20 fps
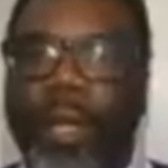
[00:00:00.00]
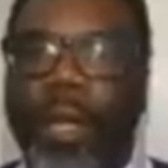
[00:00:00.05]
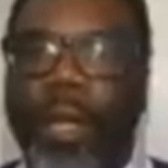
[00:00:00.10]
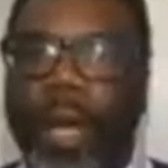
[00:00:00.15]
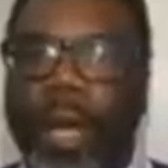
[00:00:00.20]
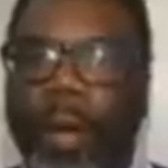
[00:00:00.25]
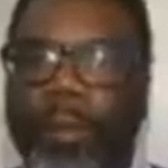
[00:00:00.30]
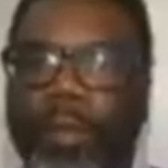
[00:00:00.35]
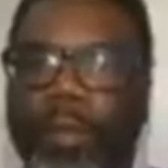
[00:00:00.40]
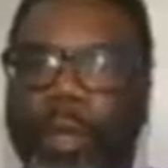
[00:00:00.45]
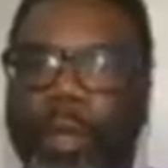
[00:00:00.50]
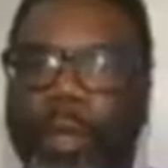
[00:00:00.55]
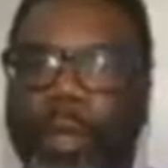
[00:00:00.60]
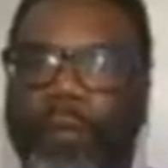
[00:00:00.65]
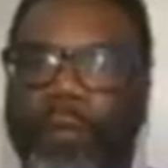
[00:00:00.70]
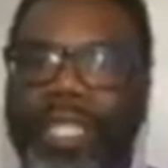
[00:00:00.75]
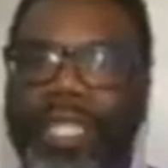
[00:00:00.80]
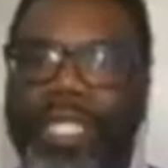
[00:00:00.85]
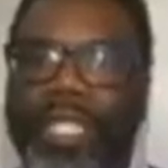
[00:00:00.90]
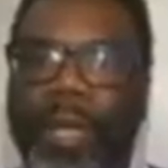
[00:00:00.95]
sort of a
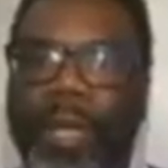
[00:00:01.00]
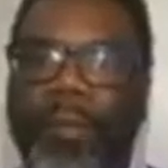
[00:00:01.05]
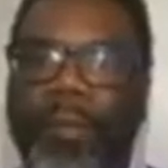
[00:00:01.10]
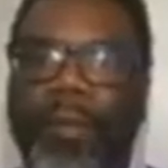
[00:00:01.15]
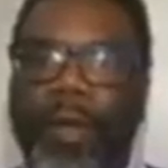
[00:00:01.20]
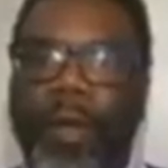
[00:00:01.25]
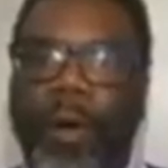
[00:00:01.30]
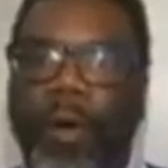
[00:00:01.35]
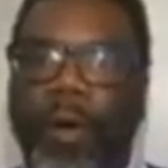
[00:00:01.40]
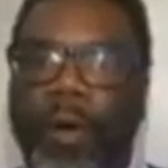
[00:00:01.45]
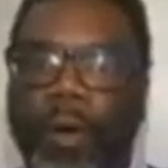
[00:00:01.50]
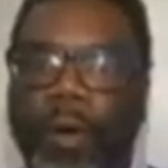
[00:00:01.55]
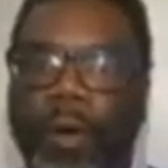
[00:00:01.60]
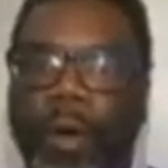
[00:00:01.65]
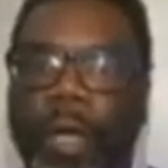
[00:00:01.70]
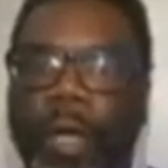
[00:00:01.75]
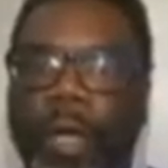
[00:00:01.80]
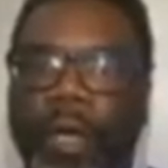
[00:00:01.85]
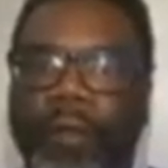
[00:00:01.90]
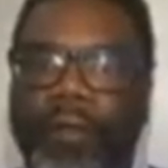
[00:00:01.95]
typical,
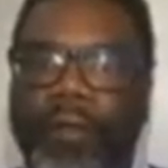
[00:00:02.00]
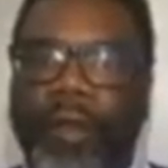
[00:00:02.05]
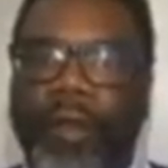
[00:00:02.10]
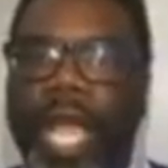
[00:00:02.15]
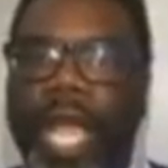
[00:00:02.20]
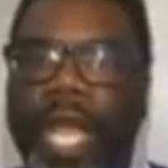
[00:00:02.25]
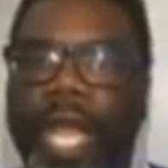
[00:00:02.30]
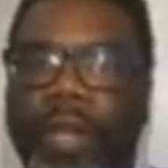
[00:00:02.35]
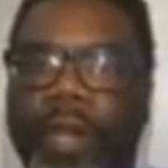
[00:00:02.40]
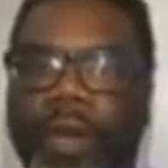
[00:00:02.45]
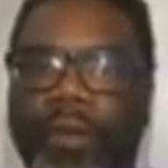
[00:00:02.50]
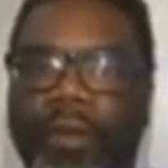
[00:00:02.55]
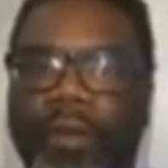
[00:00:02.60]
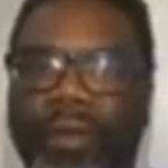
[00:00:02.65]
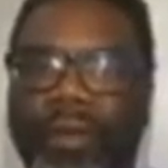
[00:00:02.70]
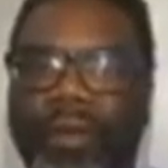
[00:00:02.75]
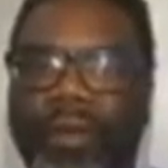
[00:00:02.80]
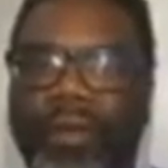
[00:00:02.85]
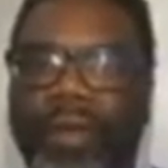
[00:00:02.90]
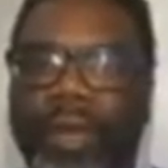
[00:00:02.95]
very standard,
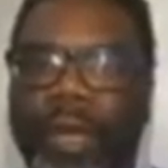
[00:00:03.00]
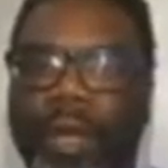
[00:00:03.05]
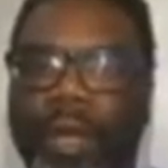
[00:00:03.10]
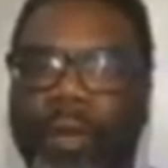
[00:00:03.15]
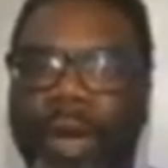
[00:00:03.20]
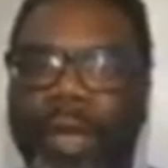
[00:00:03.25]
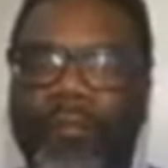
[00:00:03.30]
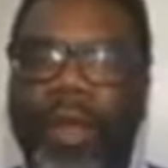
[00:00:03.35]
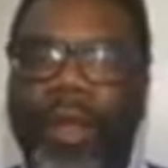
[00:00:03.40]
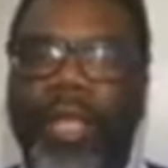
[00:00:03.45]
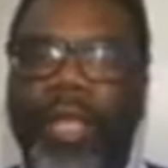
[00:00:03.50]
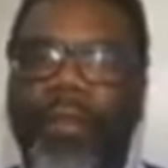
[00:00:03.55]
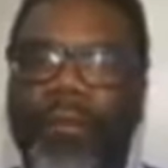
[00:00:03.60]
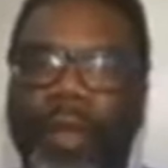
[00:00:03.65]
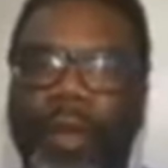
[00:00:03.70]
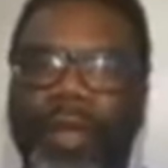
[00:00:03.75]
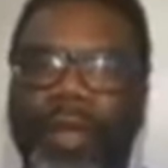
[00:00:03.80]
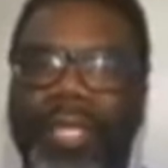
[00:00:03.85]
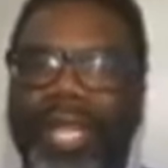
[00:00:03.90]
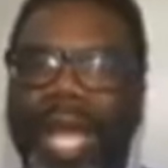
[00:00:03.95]
quite frankly, a
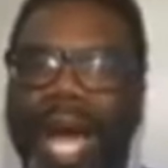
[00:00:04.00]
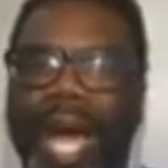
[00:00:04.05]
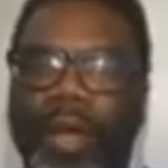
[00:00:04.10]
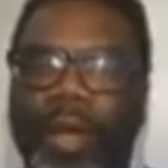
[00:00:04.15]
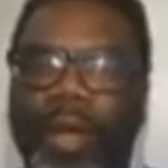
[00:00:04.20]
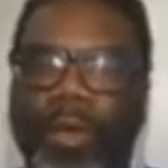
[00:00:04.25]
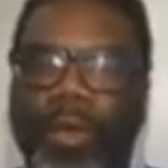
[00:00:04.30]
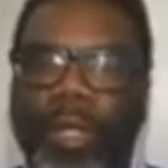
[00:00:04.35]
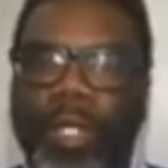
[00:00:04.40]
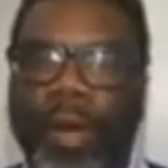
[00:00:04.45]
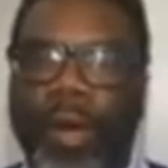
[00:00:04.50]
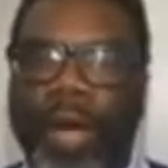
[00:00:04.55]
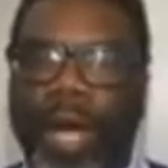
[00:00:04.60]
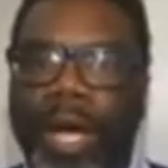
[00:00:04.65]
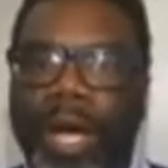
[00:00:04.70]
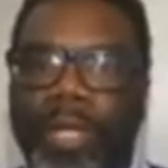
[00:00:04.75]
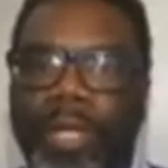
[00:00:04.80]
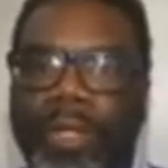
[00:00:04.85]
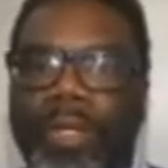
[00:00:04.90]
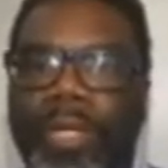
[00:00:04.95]
very tired
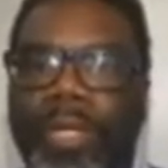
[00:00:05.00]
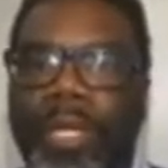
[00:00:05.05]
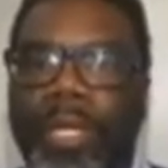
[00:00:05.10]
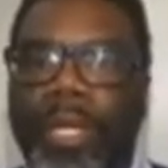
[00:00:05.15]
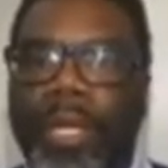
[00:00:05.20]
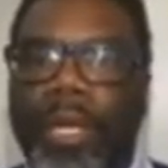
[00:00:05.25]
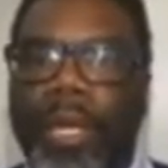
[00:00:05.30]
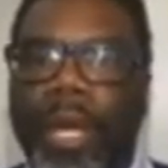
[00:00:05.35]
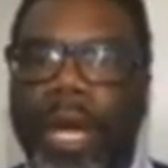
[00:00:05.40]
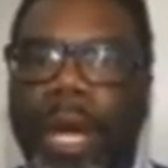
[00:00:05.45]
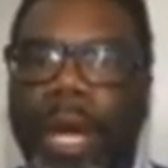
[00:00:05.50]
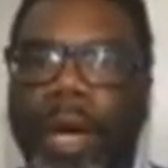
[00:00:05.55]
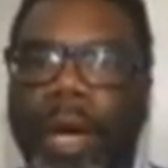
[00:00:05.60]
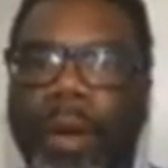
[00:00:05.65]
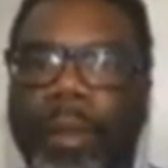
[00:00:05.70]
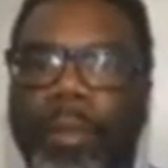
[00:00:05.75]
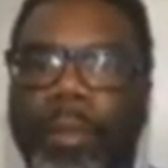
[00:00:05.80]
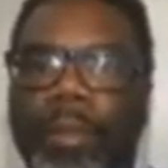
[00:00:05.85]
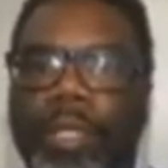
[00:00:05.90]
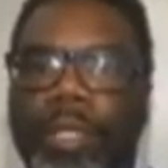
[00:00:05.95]
response
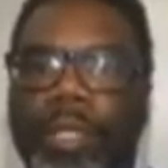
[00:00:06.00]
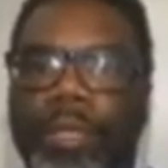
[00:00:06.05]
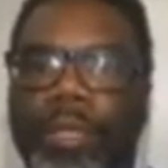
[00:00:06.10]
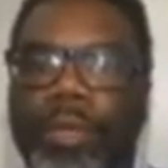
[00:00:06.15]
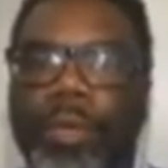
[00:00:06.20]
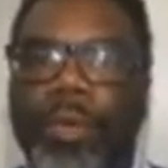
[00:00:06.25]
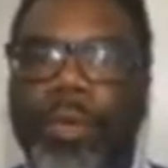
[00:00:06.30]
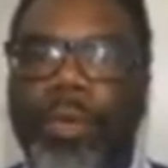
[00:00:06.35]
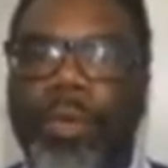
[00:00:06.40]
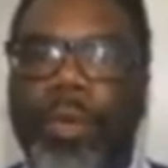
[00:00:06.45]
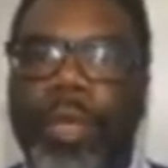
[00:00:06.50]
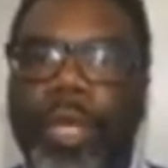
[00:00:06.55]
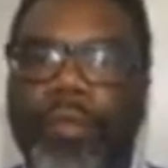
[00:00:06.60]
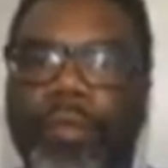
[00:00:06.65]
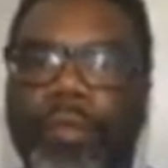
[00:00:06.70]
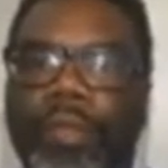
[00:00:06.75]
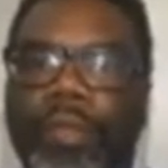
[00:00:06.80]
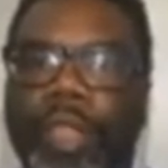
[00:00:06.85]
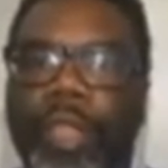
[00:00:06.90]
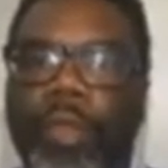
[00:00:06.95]
to
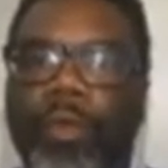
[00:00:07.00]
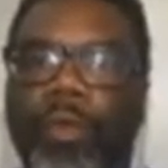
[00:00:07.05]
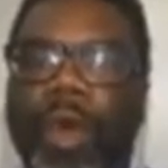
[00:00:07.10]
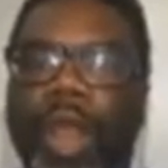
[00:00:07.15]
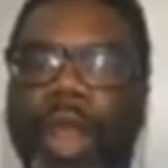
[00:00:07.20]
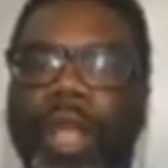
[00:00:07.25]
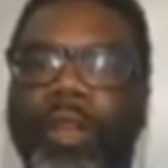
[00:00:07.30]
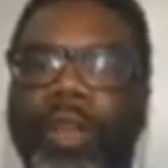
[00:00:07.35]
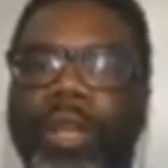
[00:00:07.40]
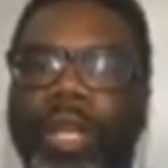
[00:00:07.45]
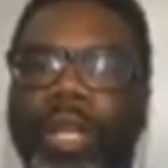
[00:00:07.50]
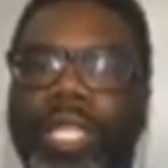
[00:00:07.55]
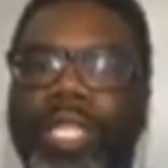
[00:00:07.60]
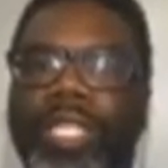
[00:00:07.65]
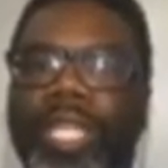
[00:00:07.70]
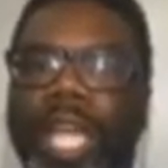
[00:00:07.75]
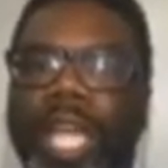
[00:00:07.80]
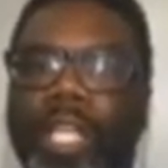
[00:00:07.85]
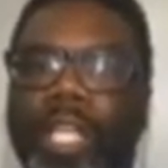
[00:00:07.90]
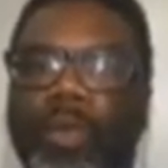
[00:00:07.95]
the regularly
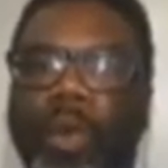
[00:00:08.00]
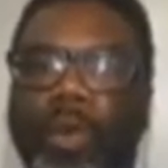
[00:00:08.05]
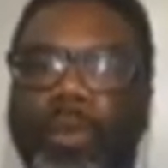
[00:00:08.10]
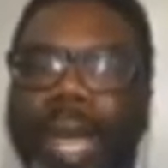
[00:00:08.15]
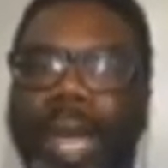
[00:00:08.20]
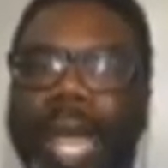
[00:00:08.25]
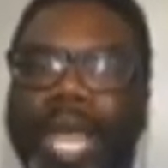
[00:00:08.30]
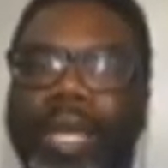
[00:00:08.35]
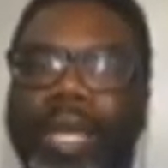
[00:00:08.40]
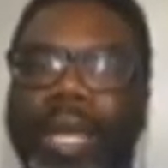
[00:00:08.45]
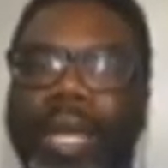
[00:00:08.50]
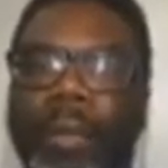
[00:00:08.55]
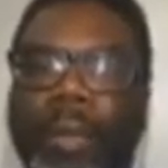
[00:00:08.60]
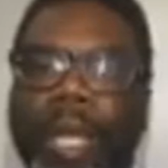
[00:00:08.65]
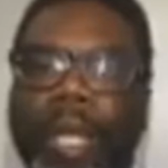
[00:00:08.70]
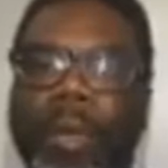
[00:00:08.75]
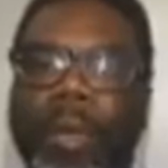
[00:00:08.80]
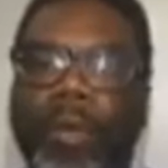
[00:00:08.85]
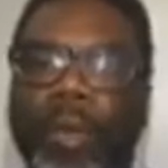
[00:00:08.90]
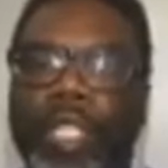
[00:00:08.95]
scheduled
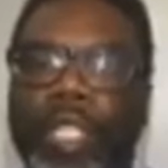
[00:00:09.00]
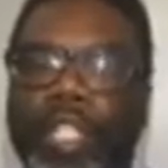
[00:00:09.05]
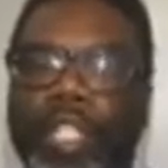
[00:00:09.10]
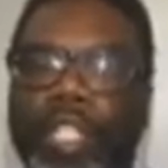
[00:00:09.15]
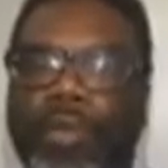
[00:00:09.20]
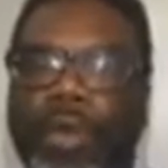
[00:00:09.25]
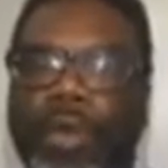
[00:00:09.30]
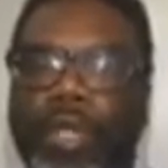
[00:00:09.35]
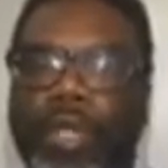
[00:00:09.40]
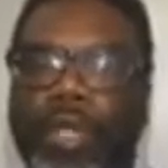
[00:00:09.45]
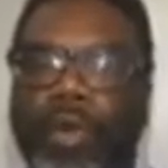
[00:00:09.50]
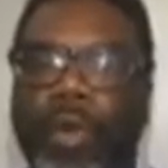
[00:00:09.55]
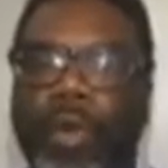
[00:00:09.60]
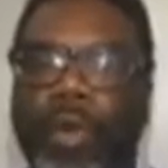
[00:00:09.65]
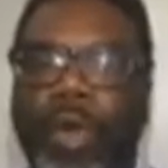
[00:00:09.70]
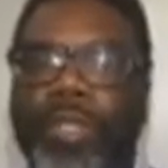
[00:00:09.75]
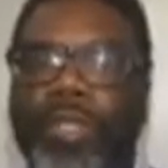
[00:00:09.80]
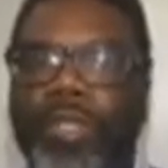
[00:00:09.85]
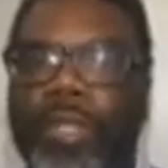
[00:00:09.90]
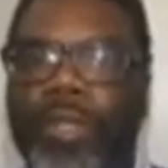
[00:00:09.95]
pandemic, which is structural
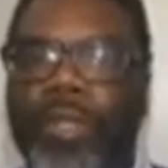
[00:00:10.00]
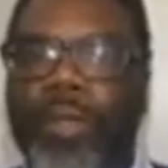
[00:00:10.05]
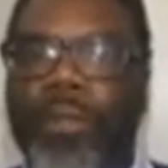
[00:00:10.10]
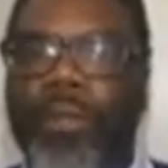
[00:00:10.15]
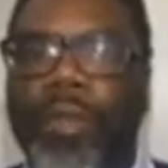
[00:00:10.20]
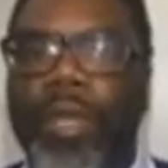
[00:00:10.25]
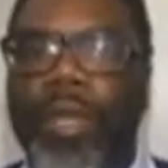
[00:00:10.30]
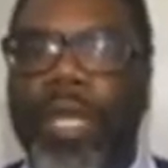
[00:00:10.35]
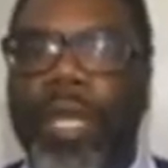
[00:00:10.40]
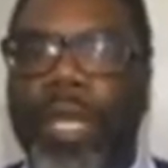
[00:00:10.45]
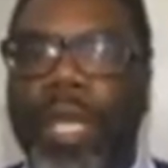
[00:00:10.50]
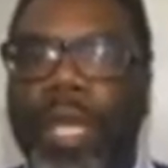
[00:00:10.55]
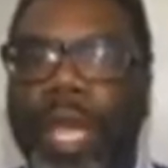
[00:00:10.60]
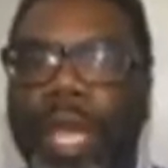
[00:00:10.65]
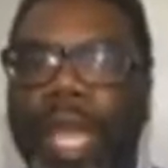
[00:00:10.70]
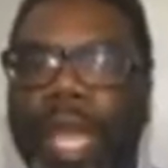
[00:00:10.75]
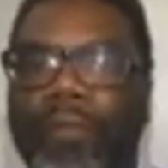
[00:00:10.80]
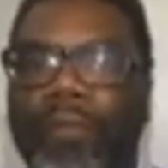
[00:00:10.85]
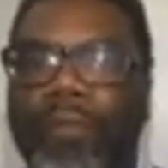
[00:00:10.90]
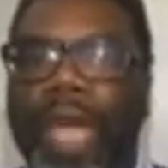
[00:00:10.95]
racism.
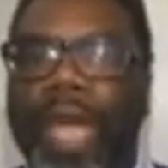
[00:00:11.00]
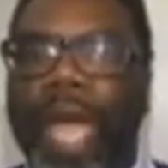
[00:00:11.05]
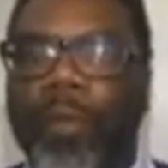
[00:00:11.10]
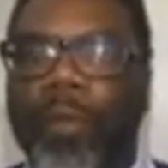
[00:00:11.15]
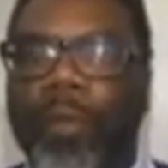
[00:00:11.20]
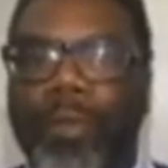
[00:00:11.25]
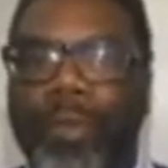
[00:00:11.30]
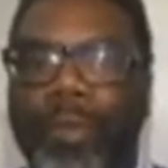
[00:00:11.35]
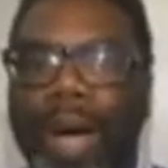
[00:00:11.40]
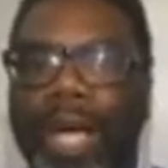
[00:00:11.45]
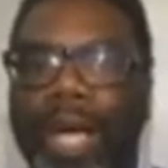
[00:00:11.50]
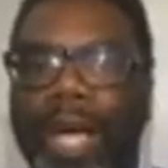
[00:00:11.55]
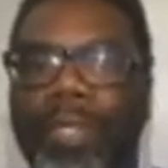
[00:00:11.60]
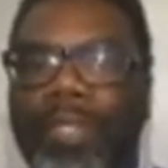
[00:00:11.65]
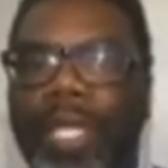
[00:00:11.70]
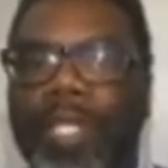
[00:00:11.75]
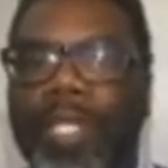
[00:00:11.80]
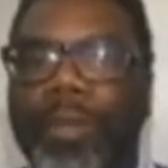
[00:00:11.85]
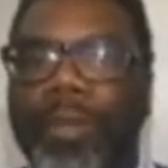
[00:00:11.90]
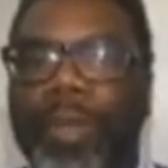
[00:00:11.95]
And that response
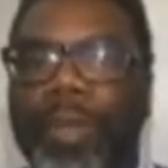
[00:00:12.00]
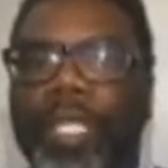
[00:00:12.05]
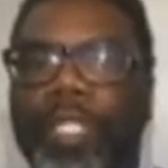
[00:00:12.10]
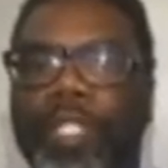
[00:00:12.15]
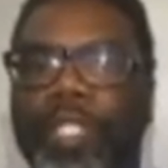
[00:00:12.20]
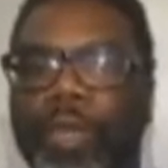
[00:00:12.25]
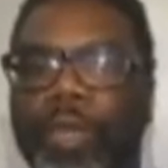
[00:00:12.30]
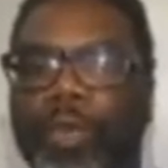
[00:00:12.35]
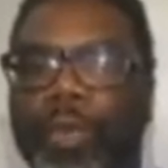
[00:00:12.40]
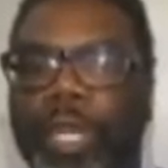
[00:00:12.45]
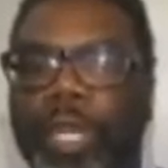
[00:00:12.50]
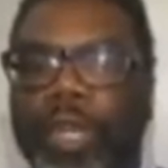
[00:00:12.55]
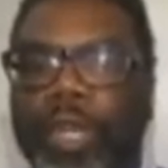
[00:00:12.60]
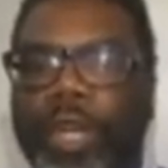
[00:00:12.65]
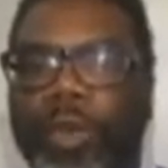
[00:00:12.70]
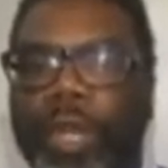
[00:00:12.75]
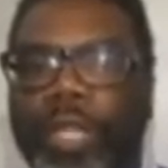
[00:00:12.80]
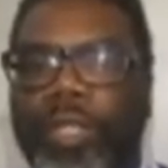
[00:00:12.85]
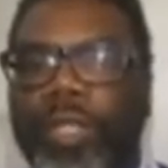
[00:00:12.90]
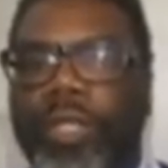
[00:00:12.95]
has been to
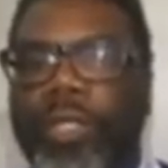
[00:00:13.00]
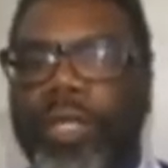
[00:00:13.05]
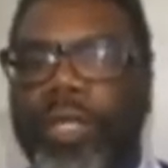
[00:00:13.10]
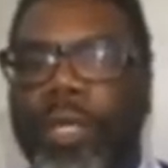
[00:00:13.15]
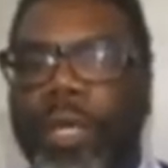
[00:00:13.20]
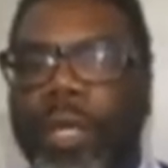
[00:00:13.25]
increase